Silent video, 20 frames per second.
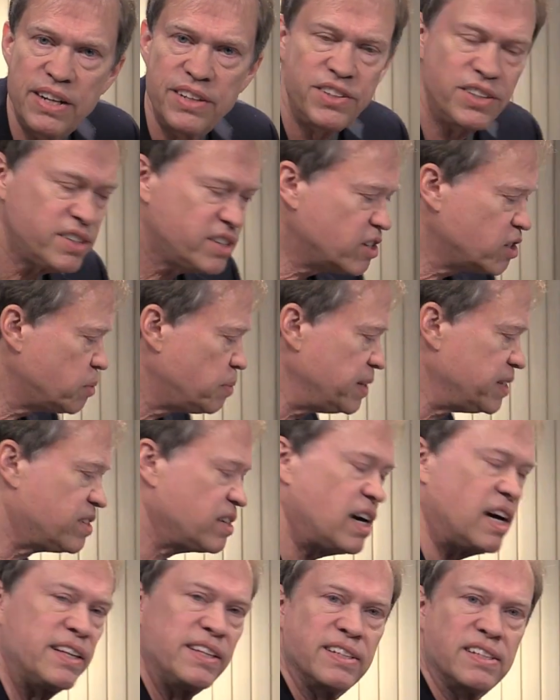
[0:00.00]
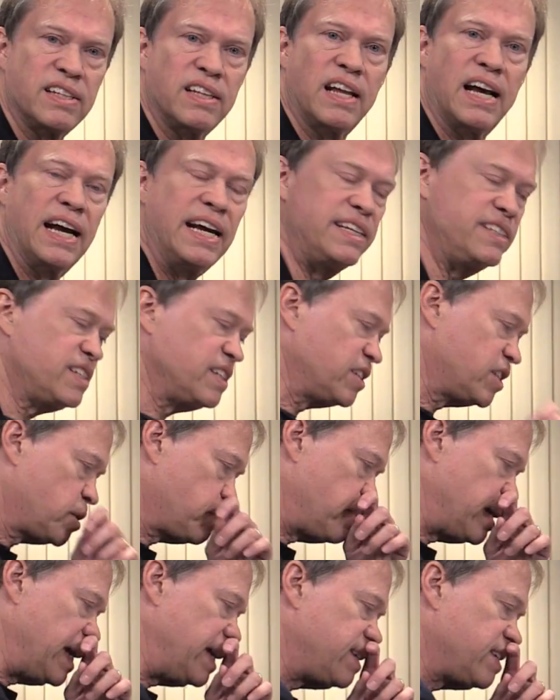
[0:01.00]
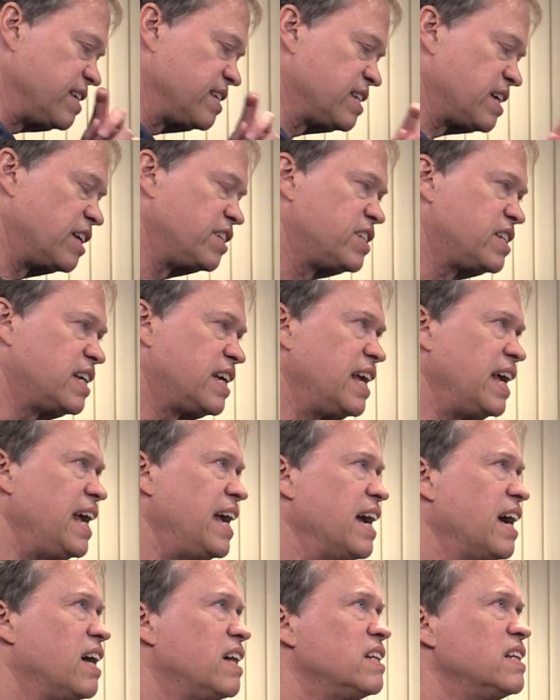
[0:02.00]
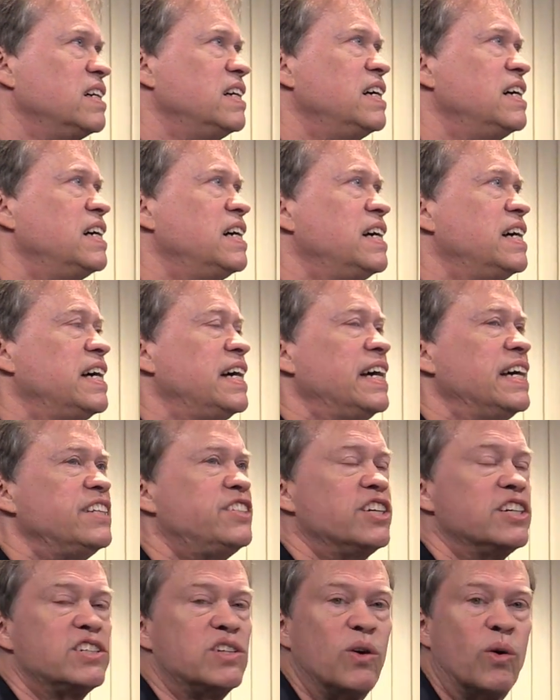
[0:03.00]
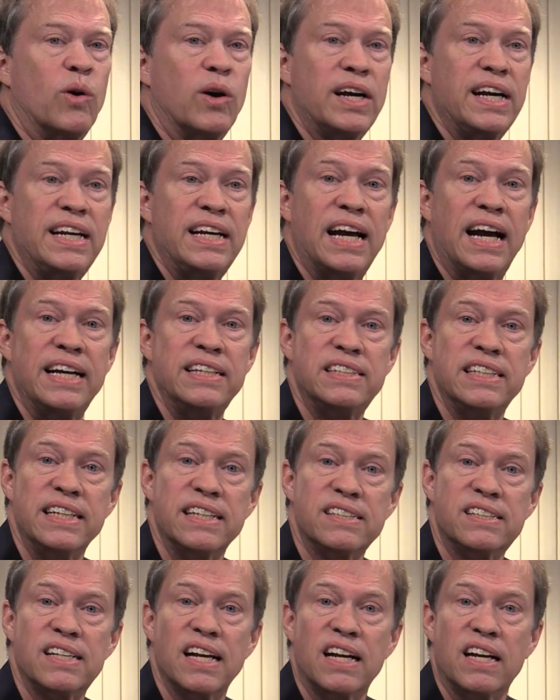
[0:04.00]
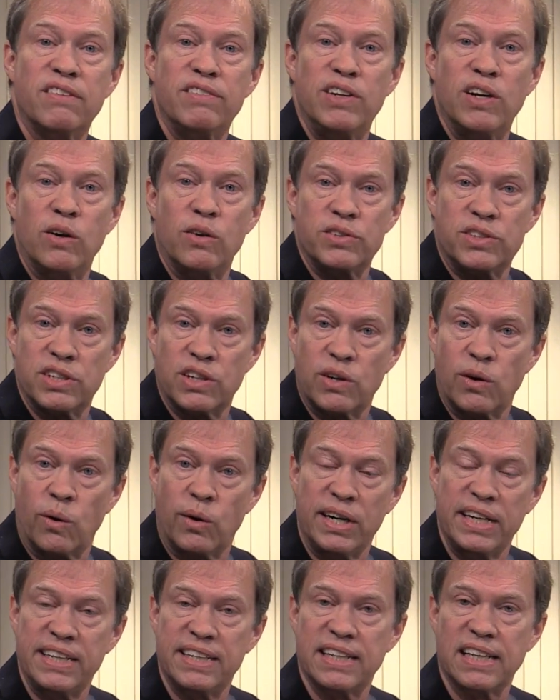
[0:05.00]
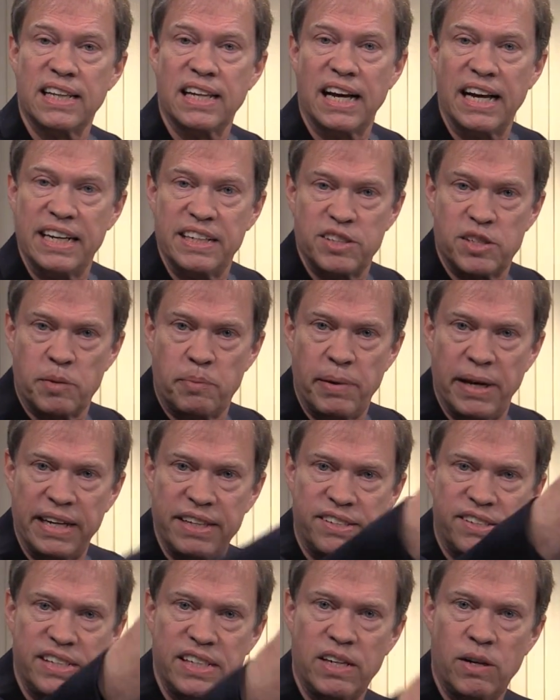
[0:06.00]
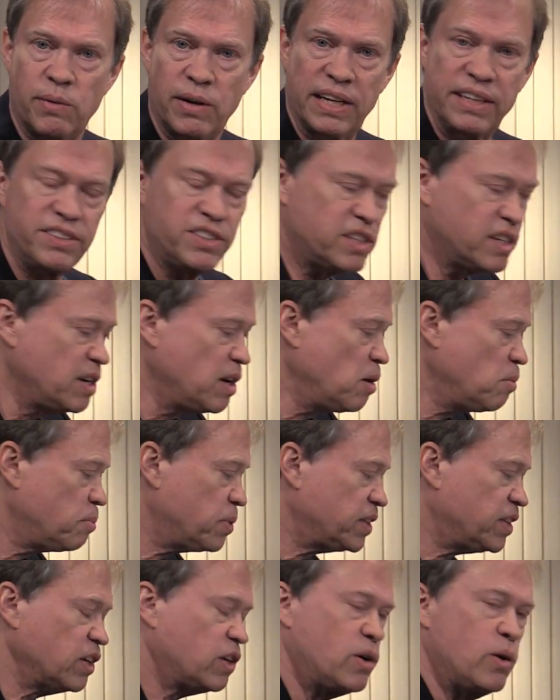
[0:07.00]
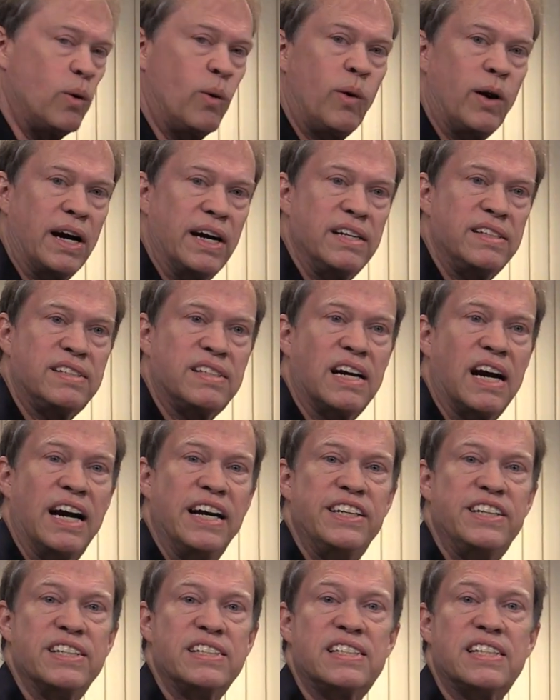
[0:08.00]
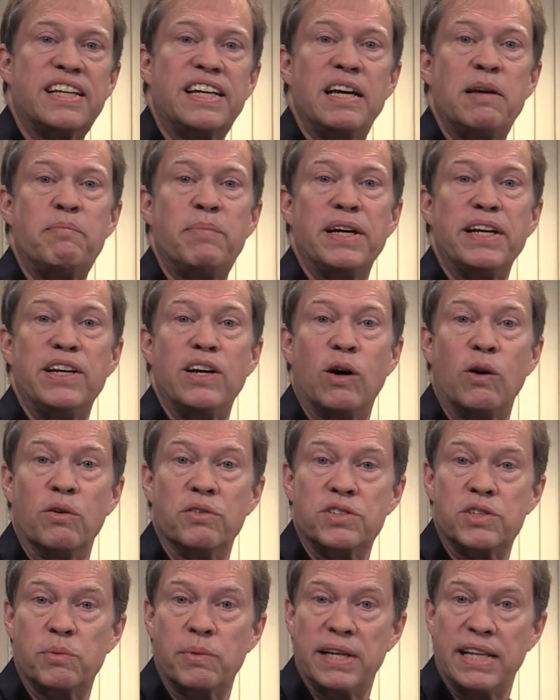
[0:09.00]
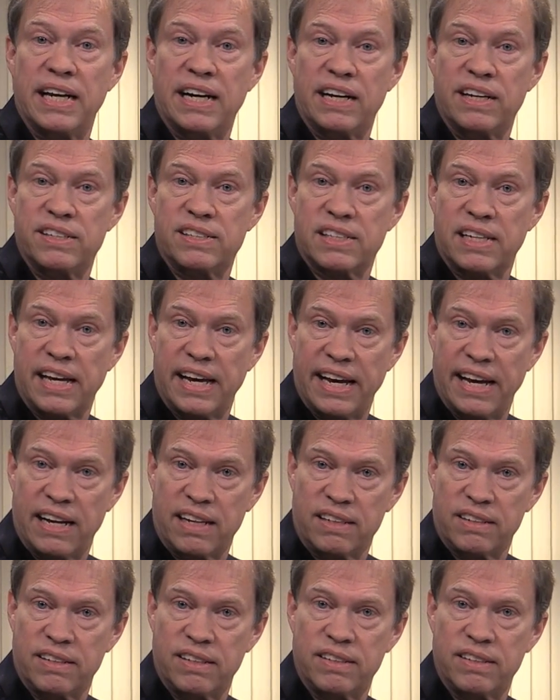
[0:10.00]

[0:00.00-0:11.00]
Just as we saw this lines and spaces, our scale is just organizing a set of notes according to the line space sequence, but the chords are just skipping notes within our scale.